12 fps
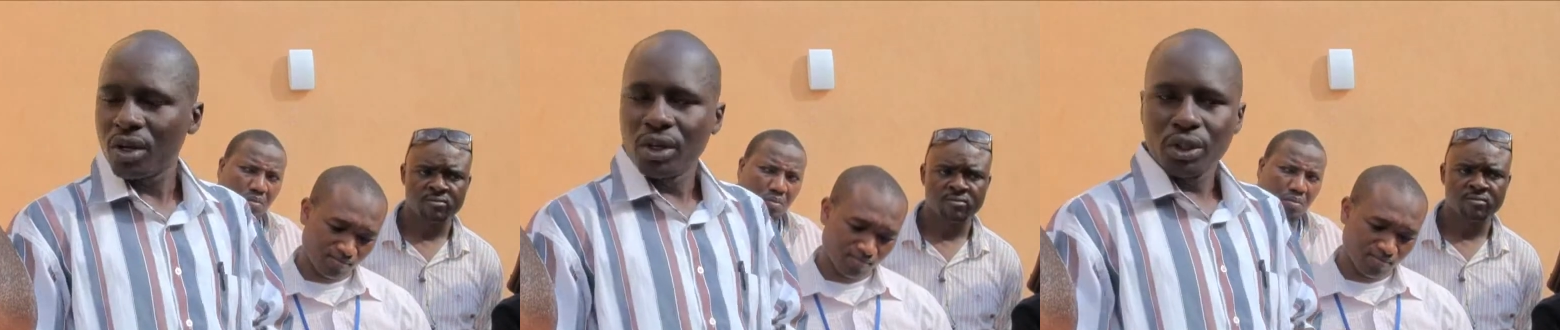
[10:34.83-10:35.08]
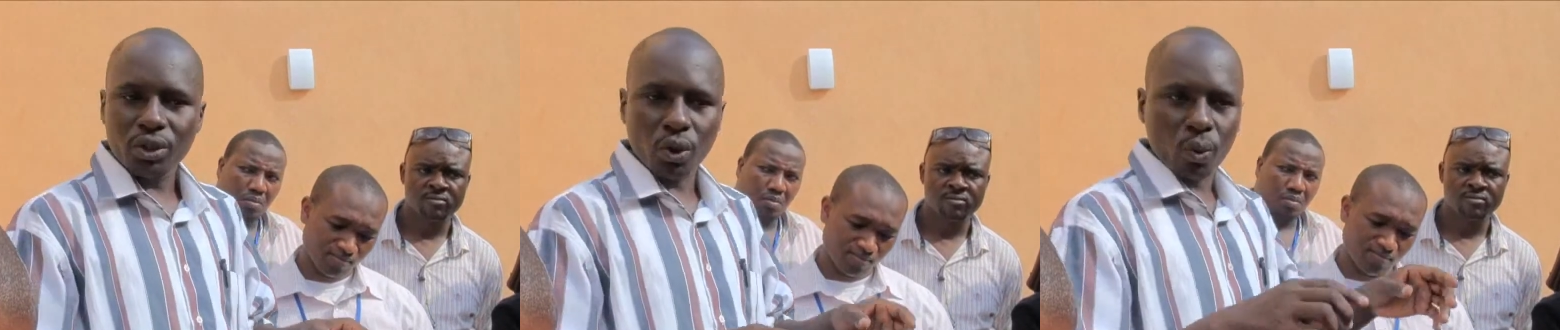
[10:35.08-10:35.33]

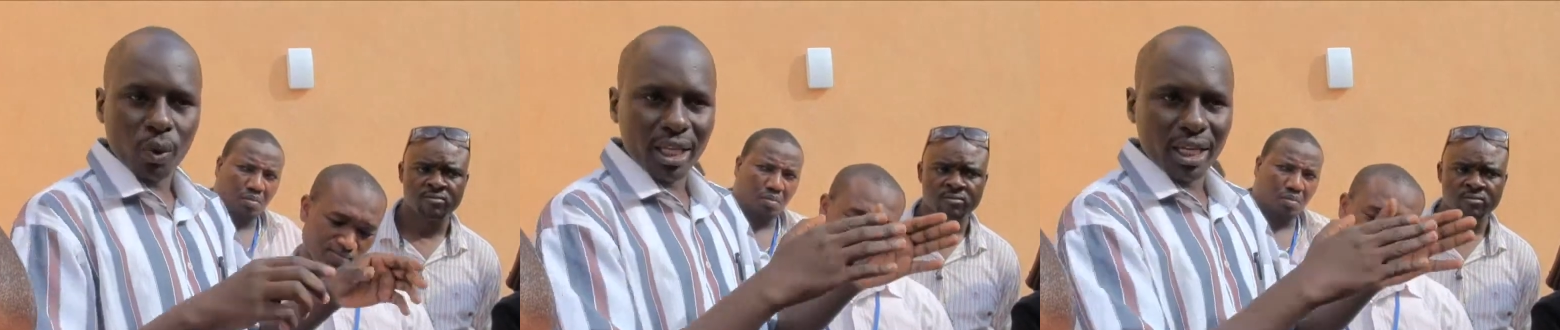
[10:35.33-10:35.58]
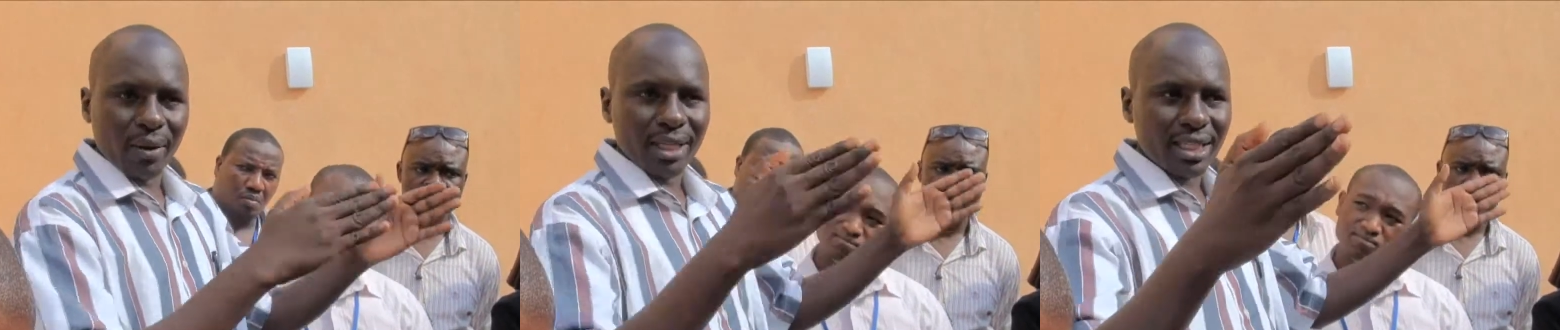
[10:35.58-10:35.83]
Speaker 1: So
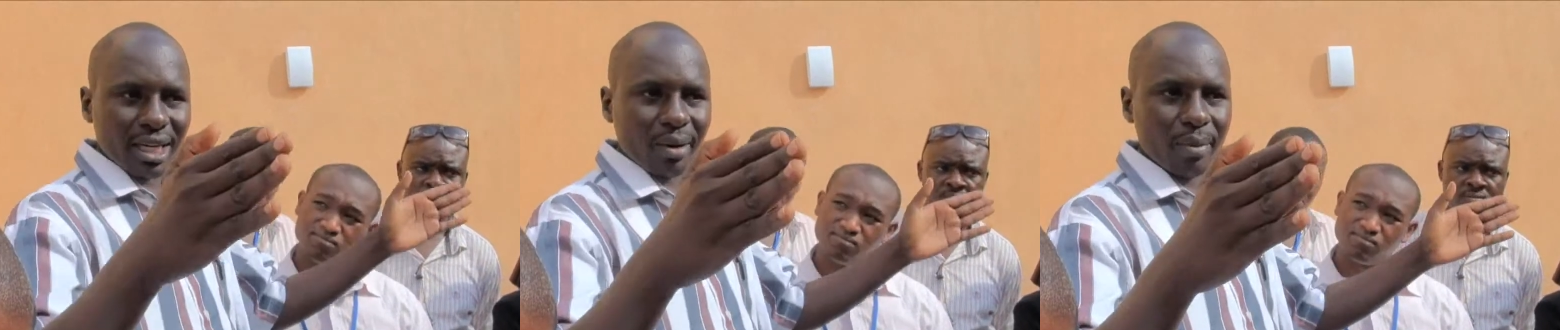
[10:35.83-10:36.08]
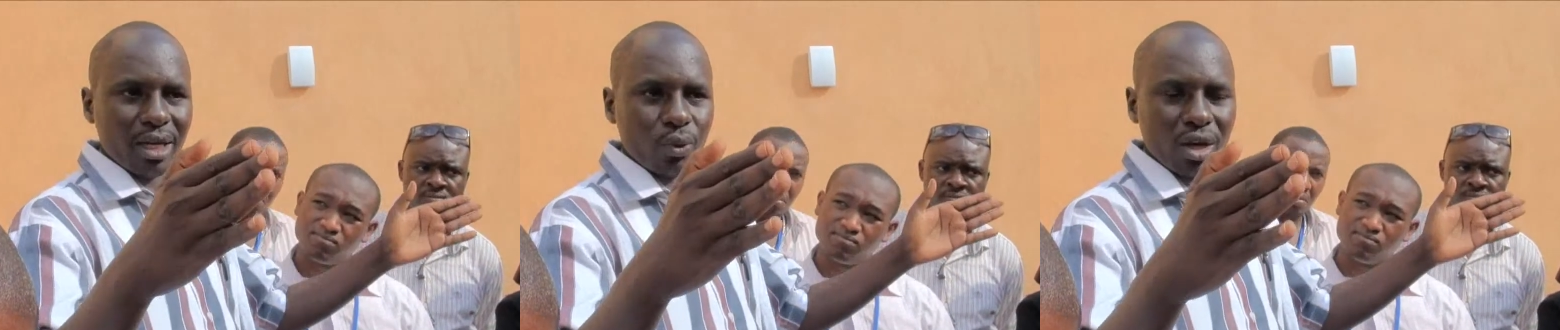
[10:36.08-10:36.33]
within our
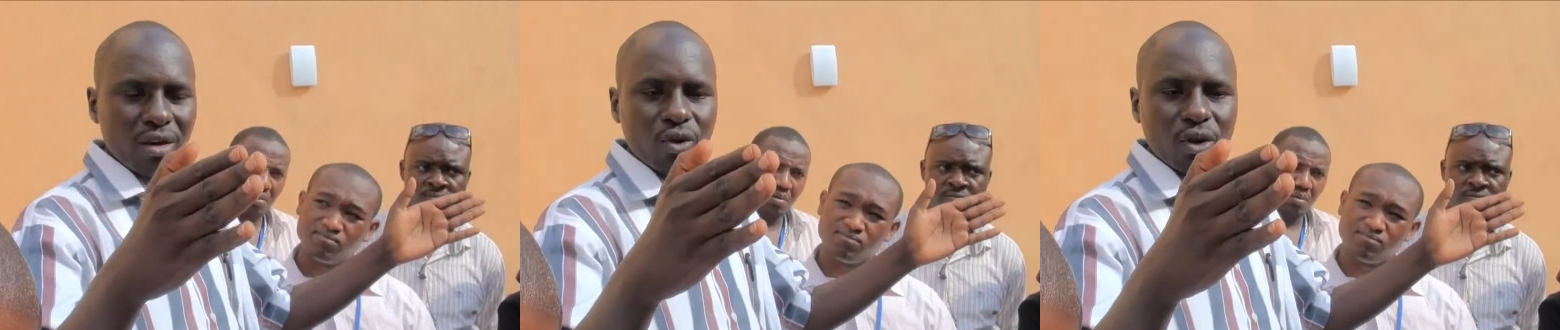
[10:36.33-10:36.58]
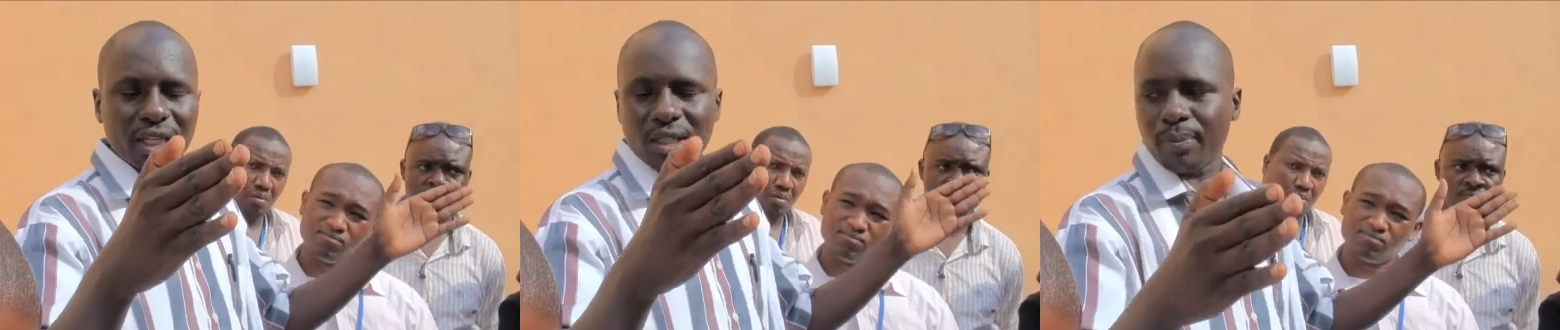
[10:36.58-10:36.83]
segment, we have
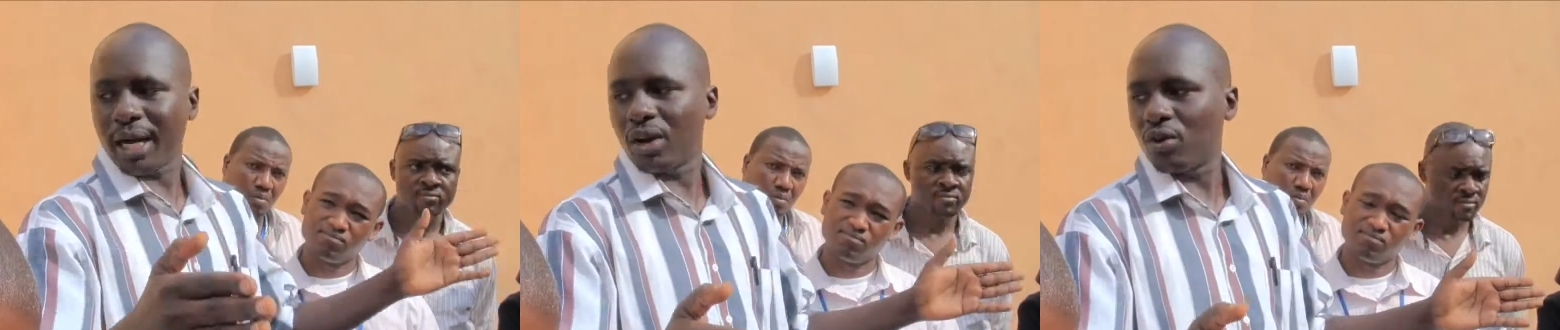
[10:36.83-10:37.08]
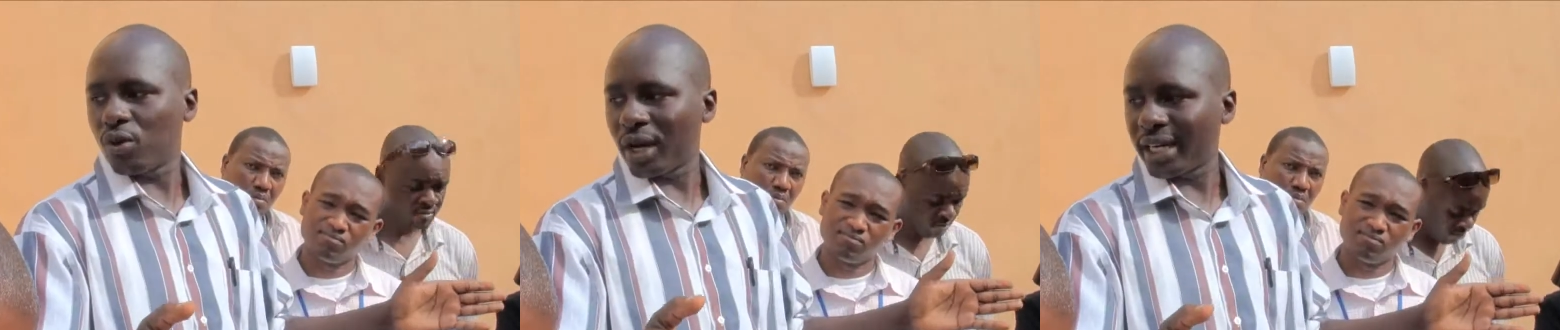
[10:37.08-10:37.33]
got a span
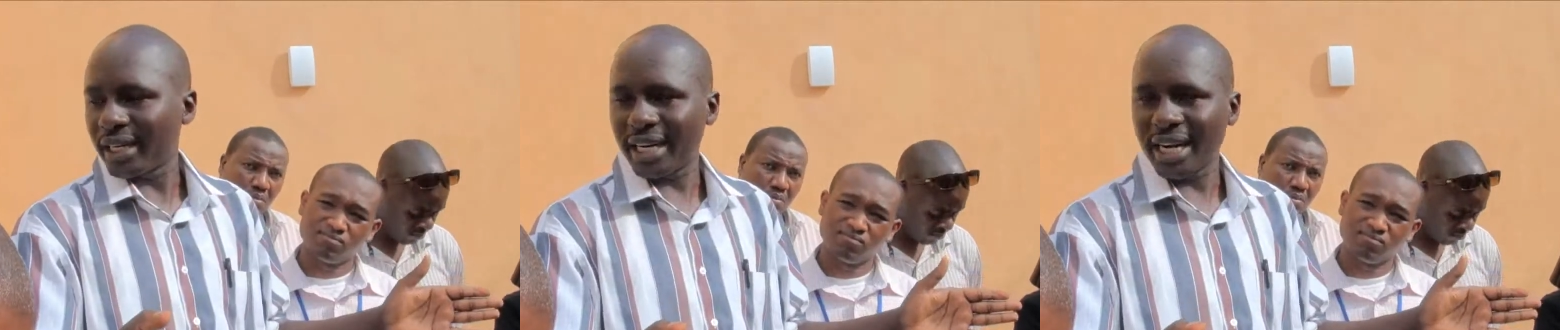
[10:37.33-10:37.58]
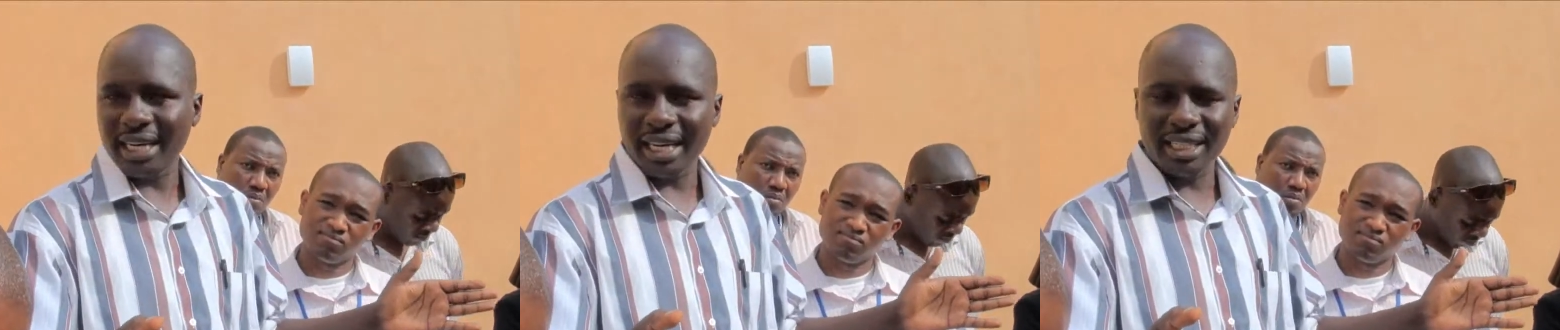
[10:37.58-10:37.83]
of
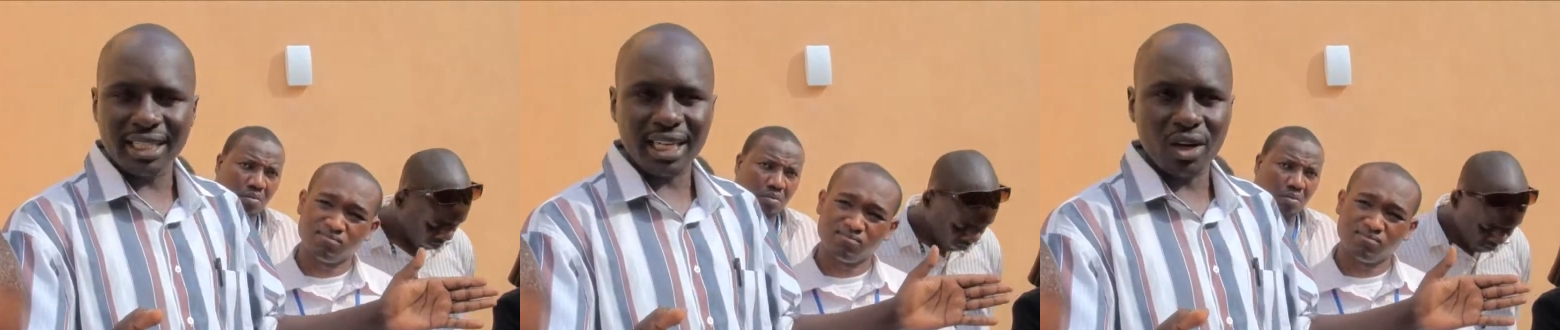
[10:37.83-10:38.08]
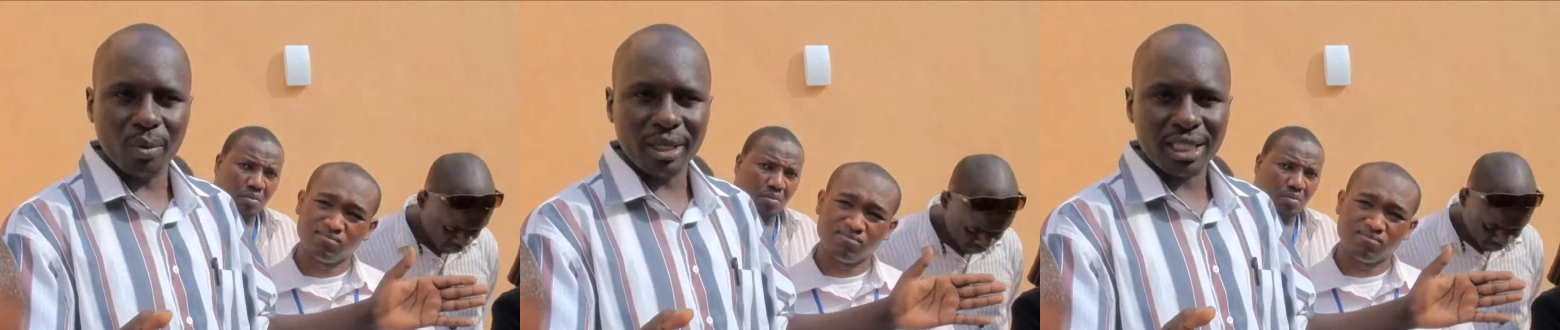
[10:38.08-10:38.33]
180
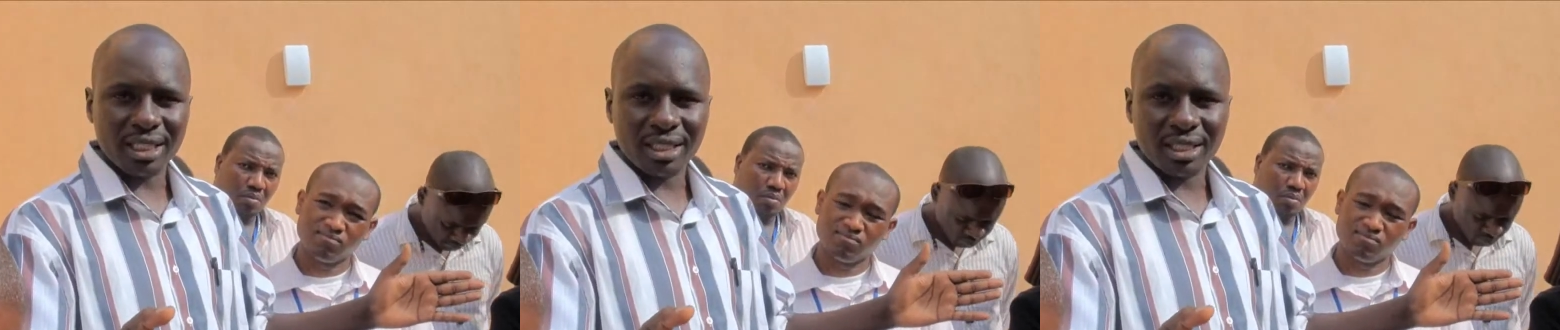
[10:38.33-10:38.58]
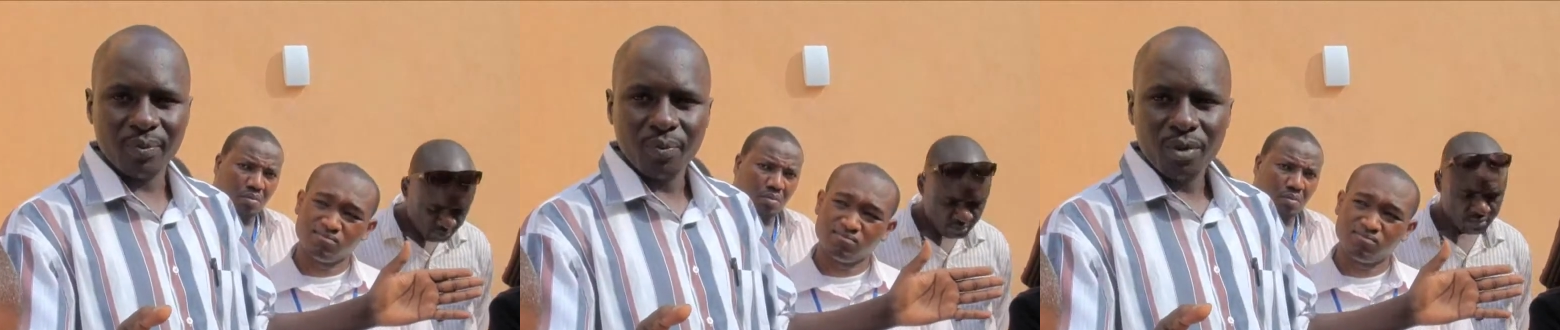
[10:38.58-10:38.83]
kilometers.
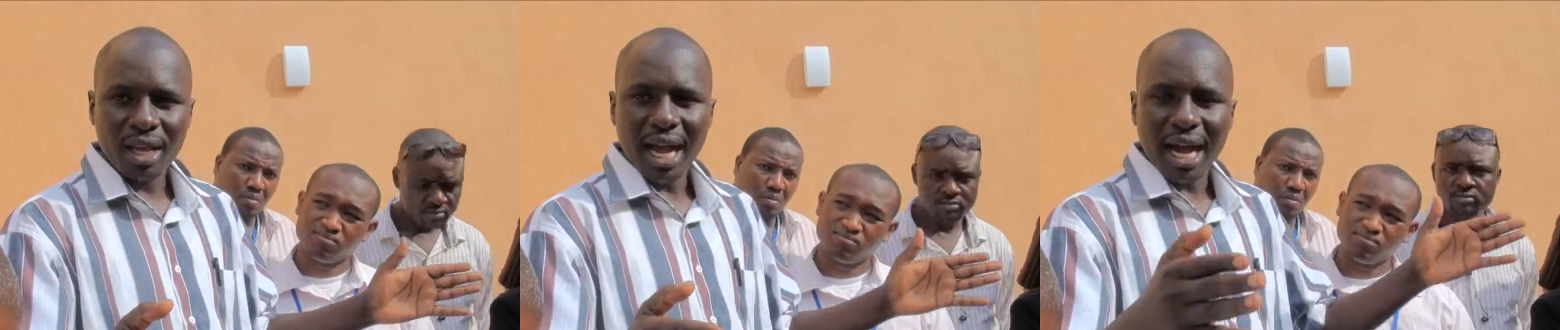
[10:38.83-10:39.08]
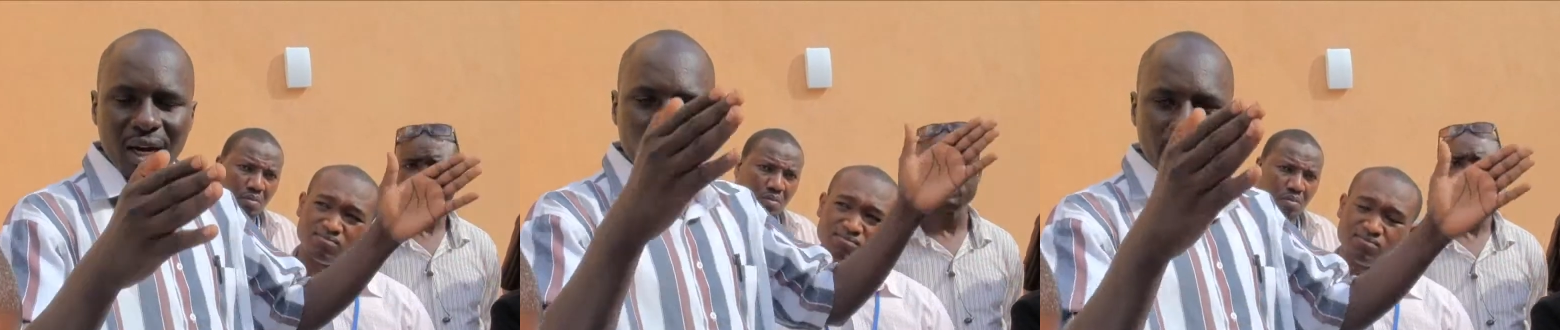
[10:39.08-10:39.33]

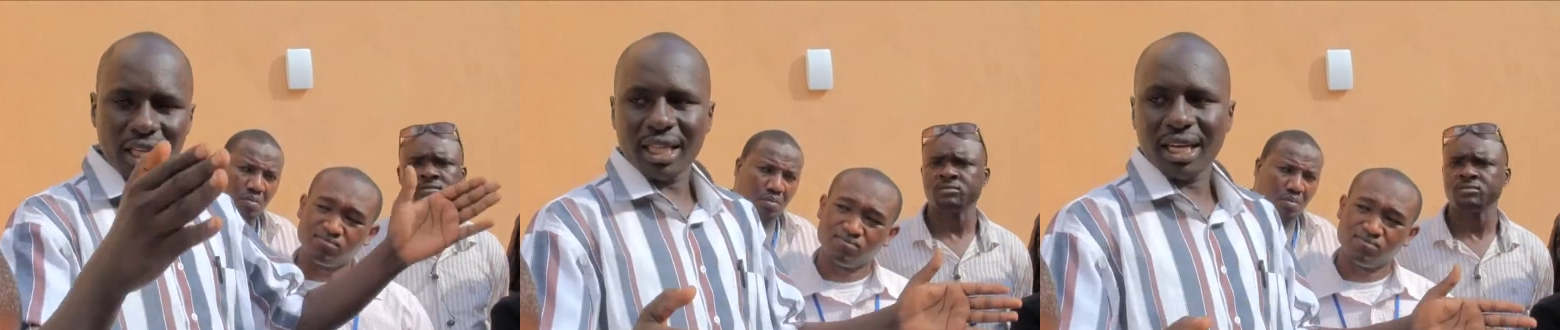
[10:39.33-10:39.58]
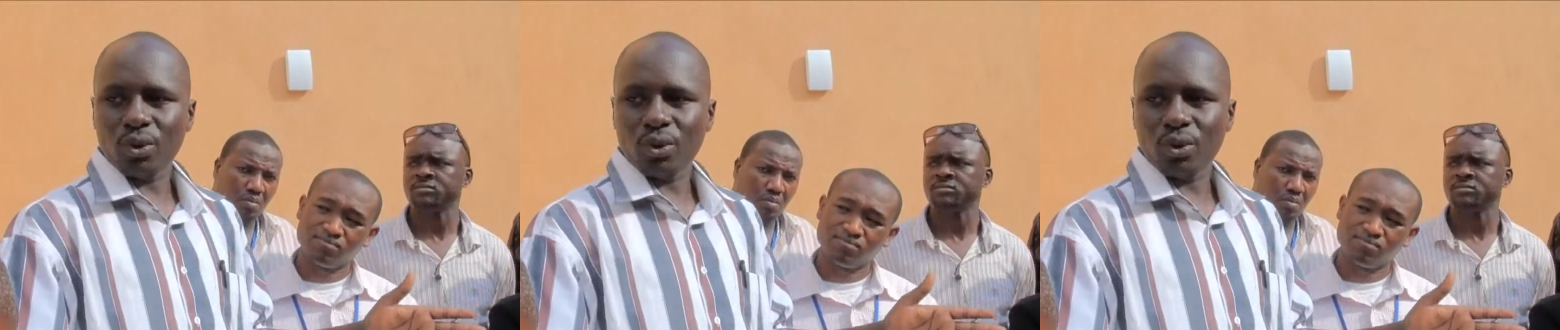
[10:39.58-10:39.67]
And within that